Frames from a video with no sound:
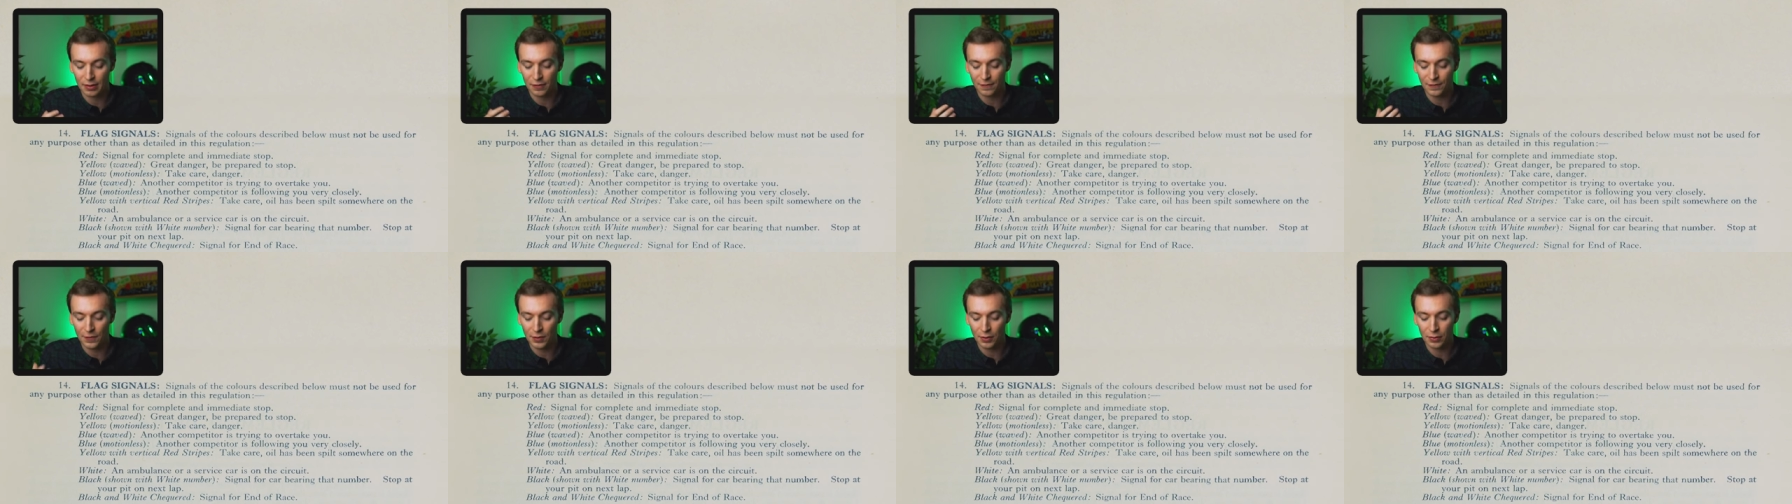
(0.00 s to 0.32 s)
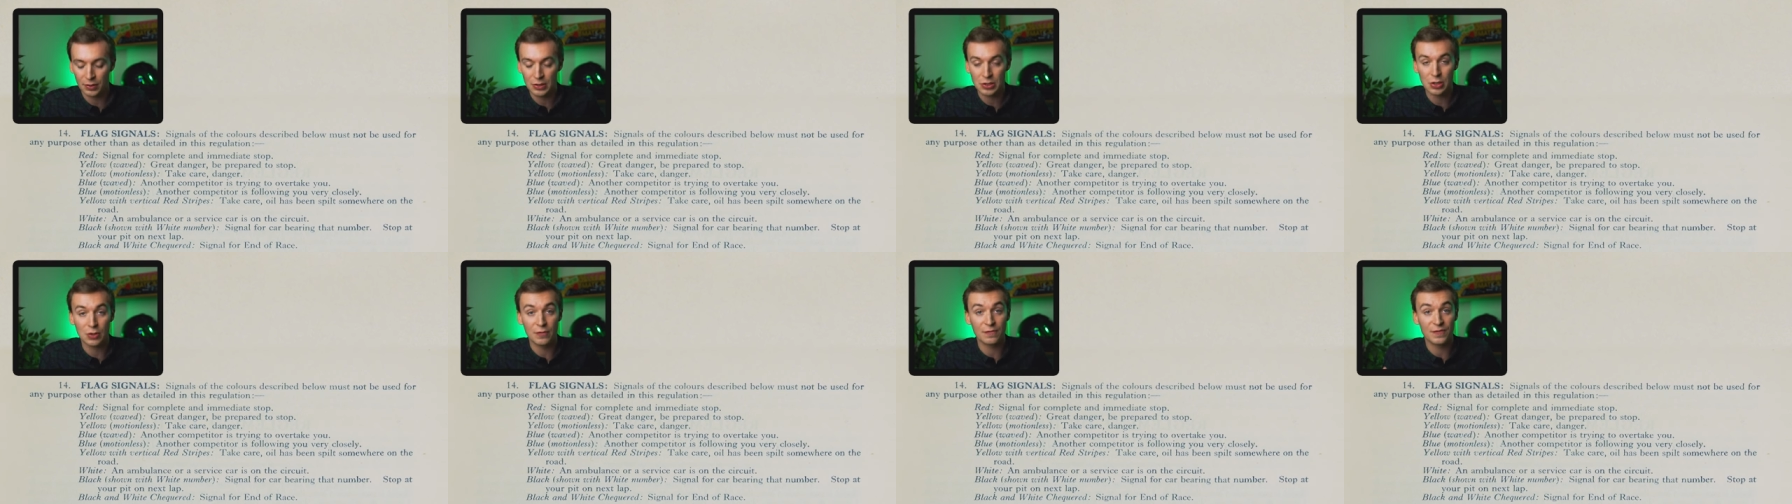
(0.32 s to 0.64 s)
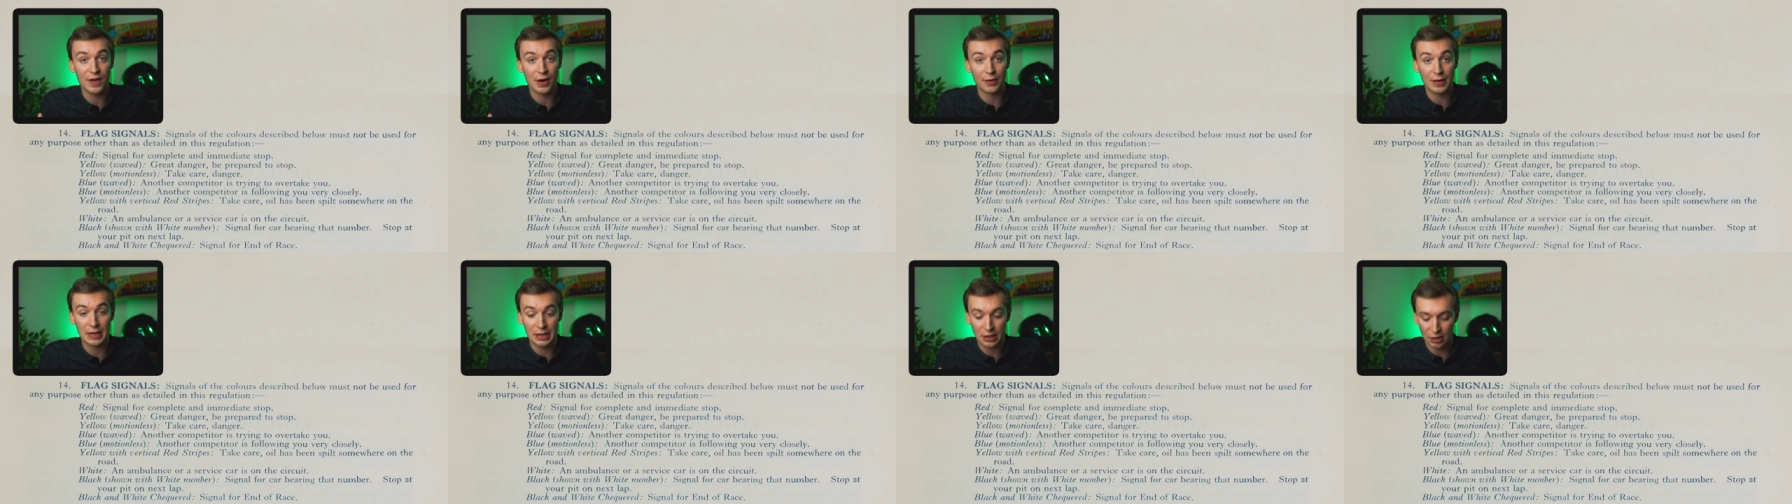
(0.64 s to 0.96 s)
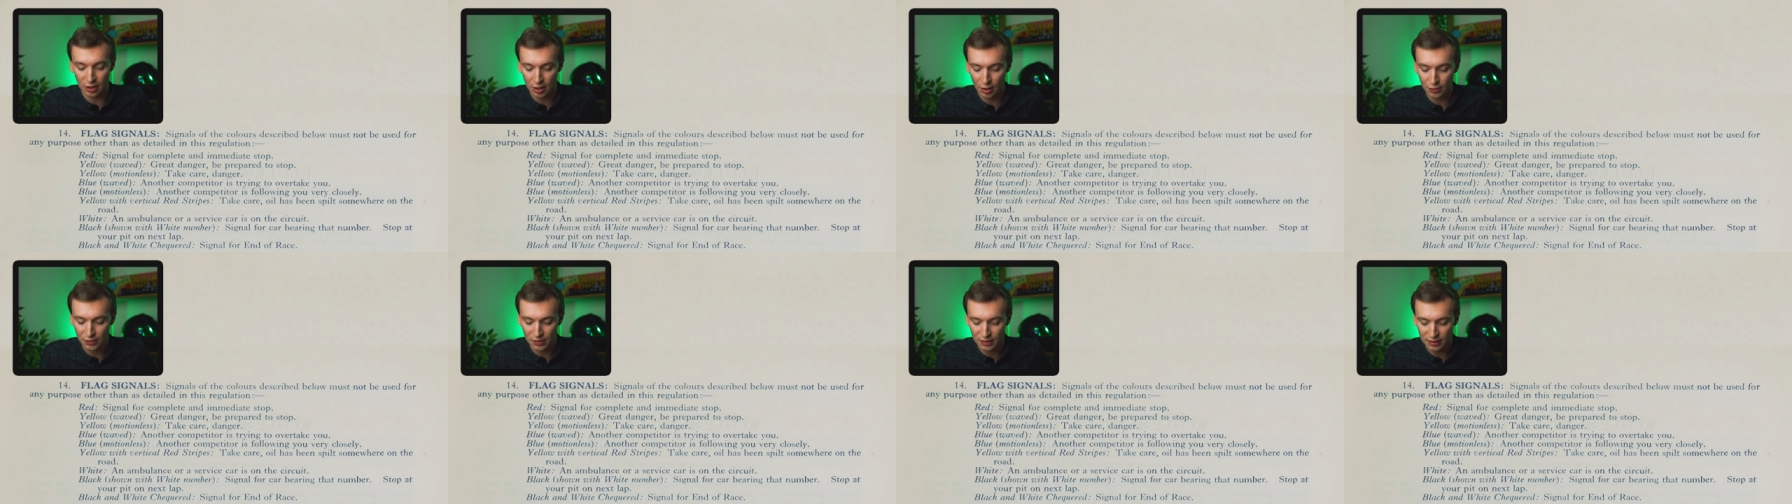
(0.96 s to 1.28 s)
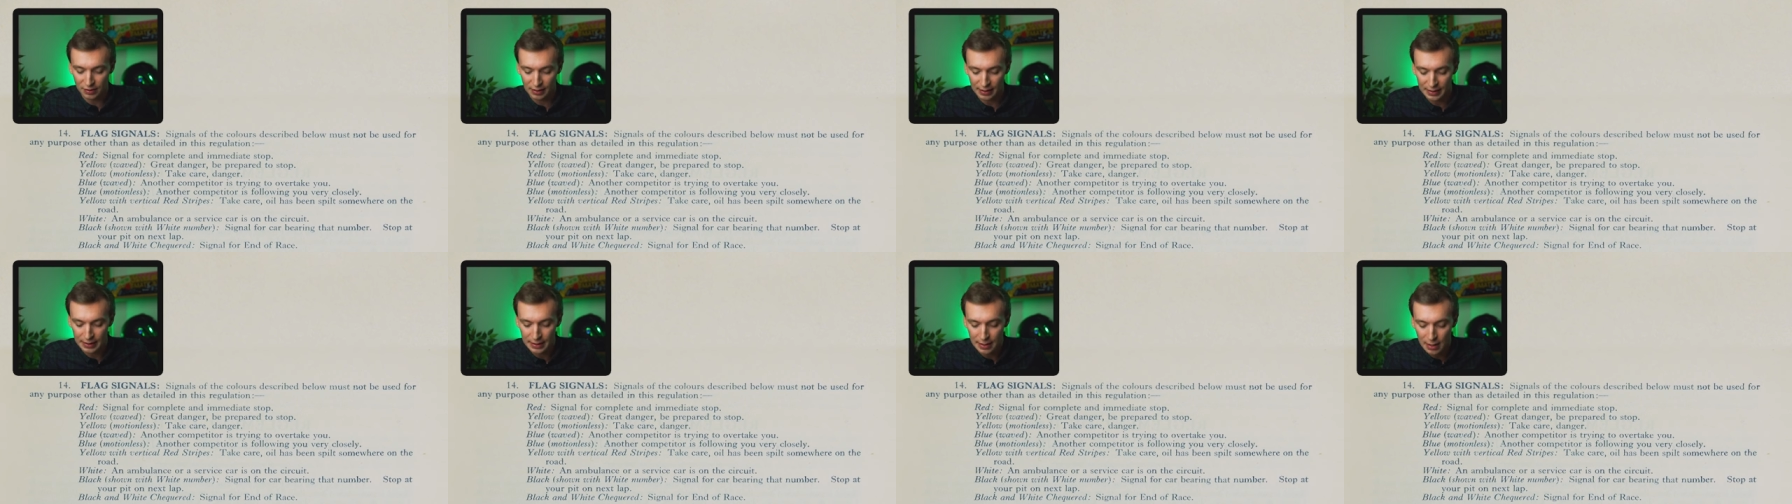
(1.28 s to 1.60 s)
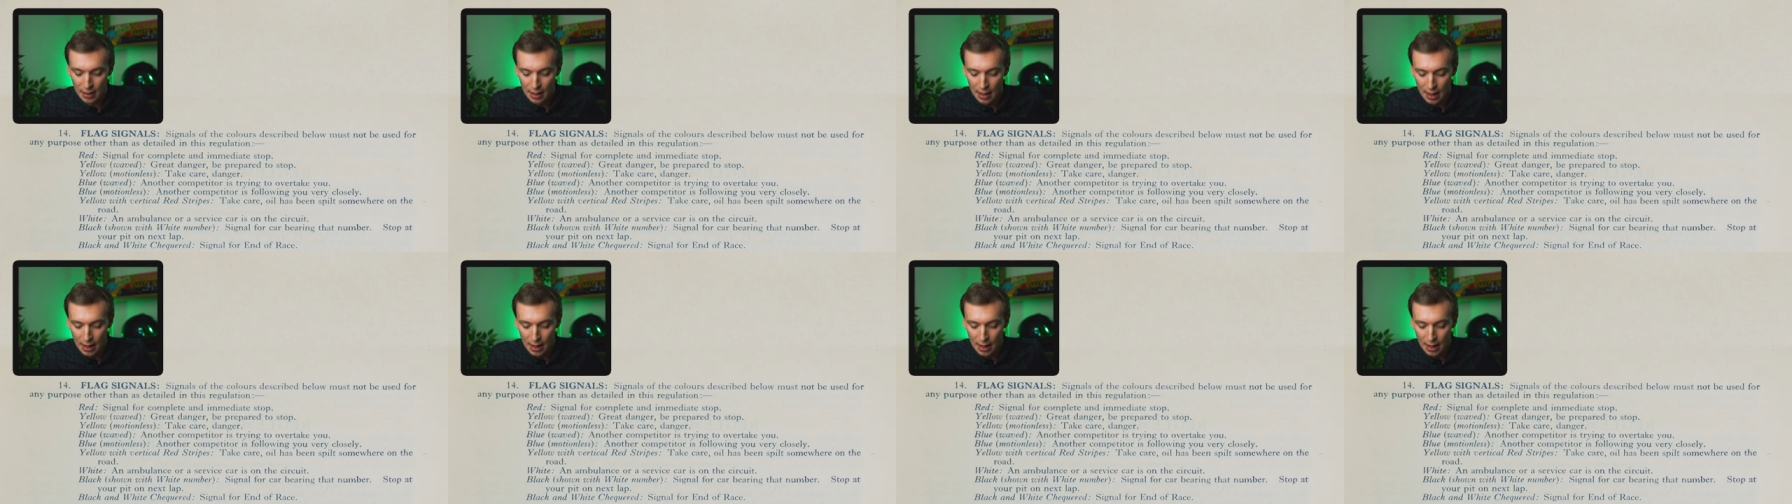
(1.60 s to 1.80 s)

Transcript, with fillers: is following you very closely.